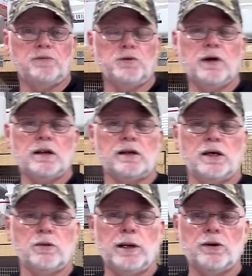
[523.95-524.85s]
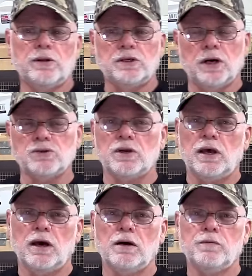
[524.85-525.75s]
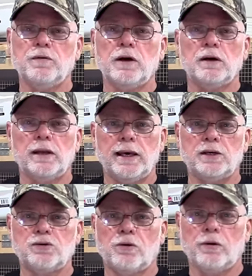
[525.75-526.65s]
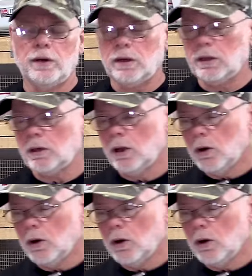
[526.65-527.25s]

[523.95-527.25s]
If you've got an incubator that doesn't have an egg turner in it,